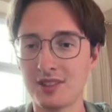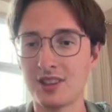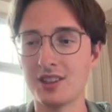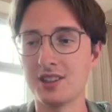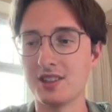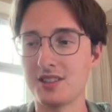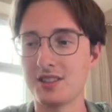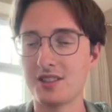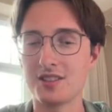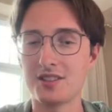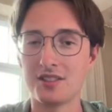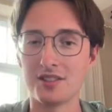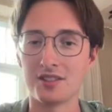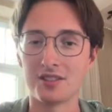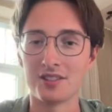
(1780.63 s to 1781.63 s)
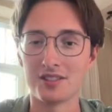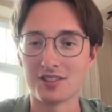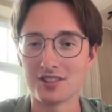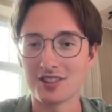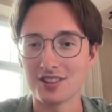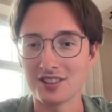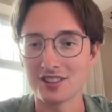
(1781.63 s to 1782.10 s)
I see. All
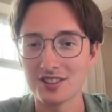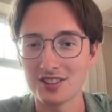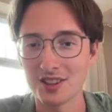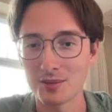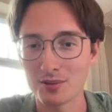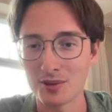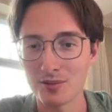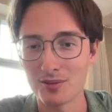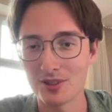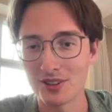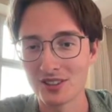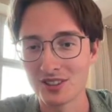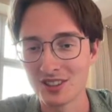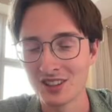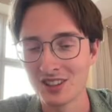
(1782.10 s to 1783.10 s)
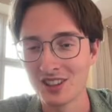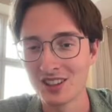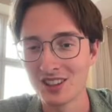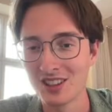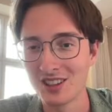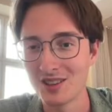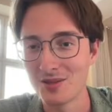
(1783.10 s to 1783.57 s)
right. Yeah, probably
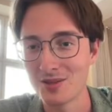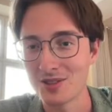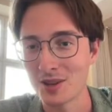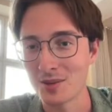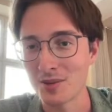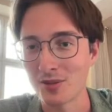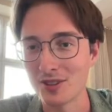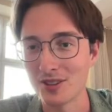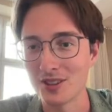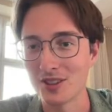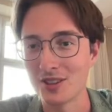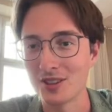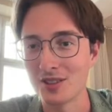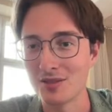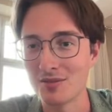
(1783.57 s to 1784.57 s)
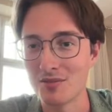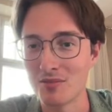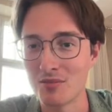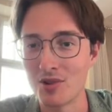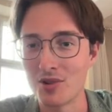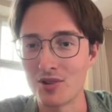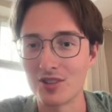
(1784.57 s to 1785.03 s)
some of the
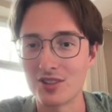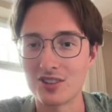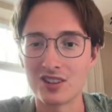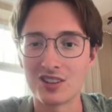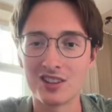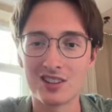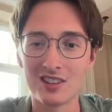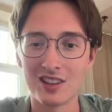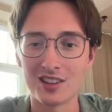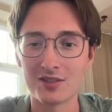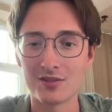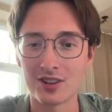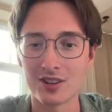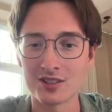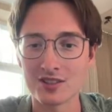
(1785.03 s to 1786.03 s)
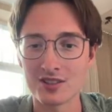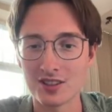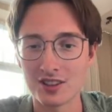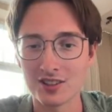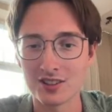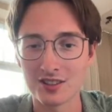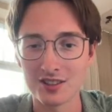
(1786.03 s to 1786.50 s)
more advanced
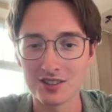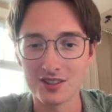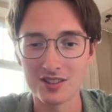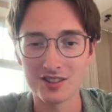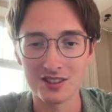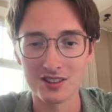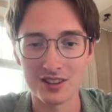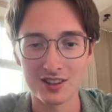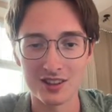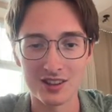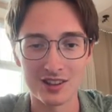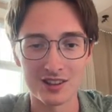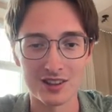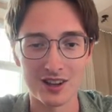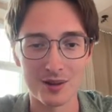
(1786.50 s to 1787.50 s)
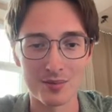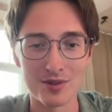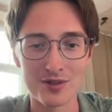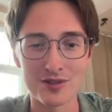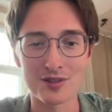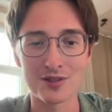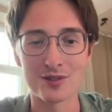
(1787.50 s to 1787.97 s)
techniques that I
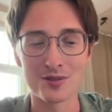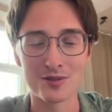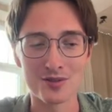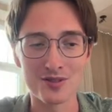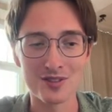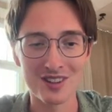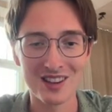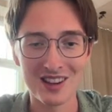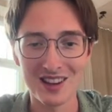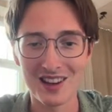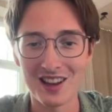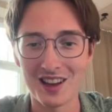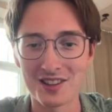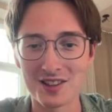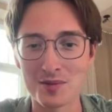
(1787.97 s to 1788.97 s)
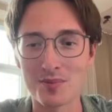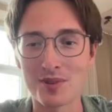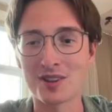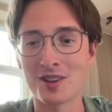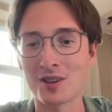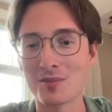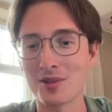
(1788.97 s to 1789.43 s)
personally don't use. And
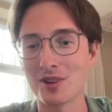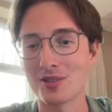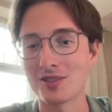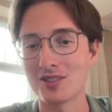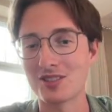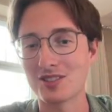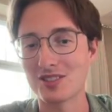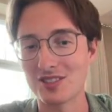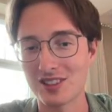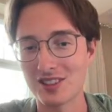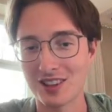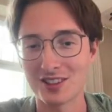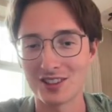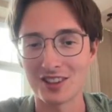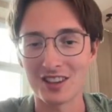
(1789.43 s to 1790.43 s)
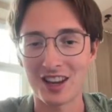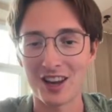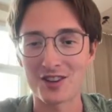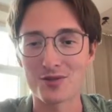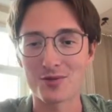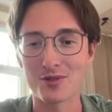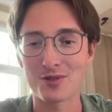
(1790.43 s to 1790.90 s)
speaking about like the
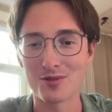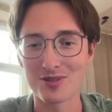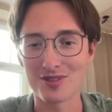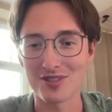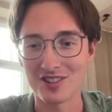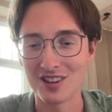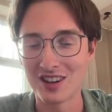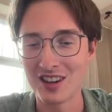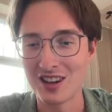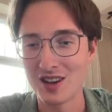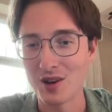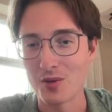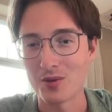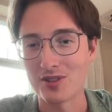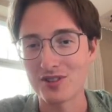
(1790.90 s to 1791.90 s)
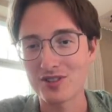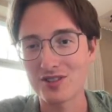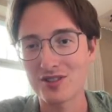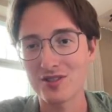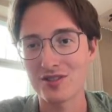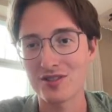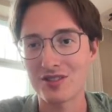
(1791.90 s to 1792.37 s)
casual user, what is
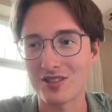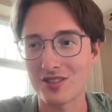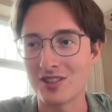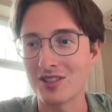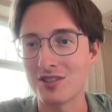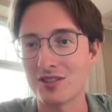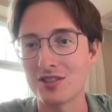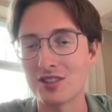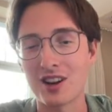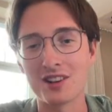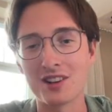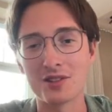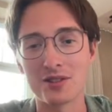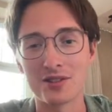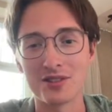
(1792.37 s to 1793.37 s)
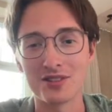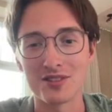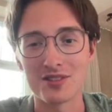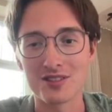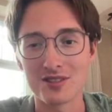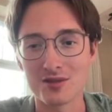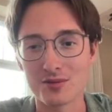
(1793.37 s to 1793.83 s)
your target
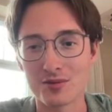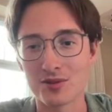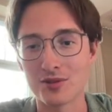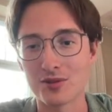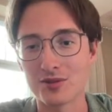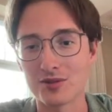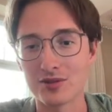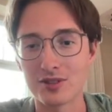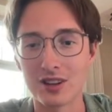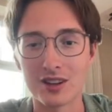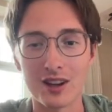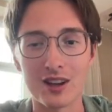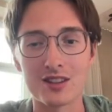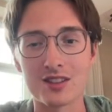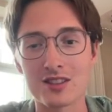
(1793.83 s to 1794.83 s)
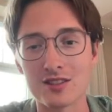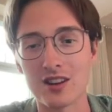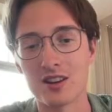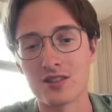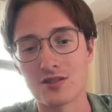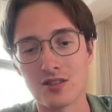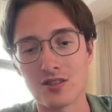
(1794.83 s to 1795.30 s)
audience? Would you like I
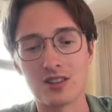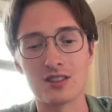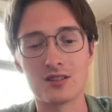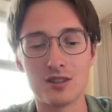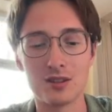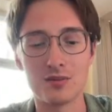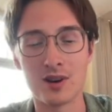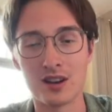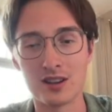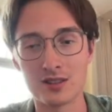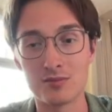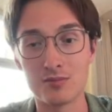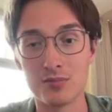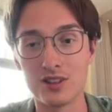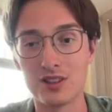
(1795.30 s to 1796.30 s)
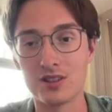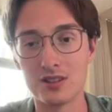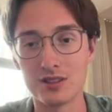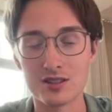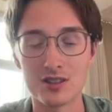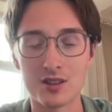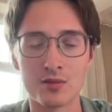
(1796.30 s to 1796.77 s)
saw that it might
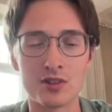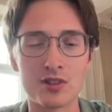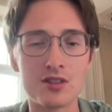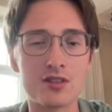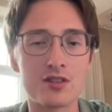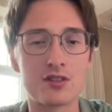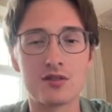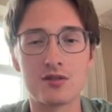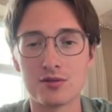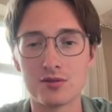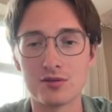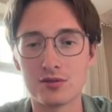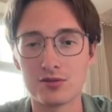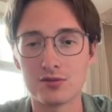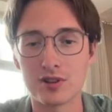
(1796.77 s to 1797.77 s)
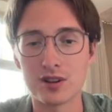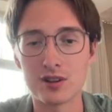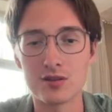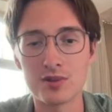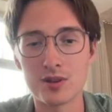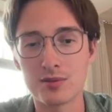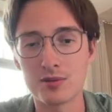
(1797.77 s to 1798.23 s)
be somewhat easier to regular
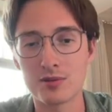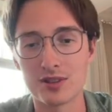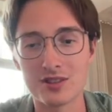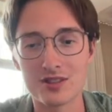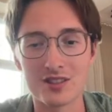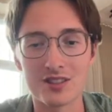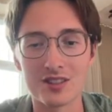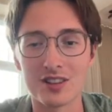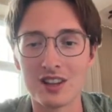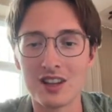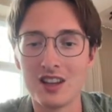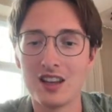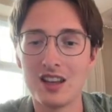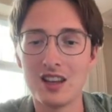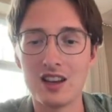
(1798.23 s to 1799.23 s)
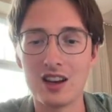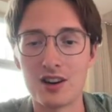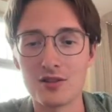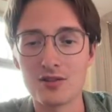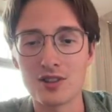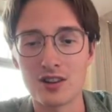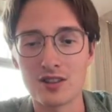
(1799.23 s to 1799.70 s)
people, but still, are
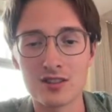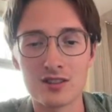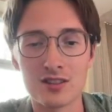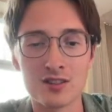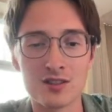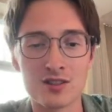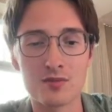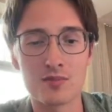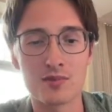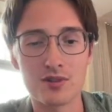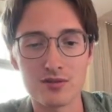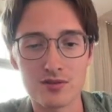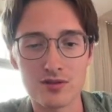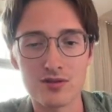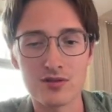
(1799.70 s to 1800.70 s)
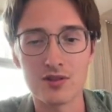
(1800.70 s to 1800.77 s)
you targeting just pros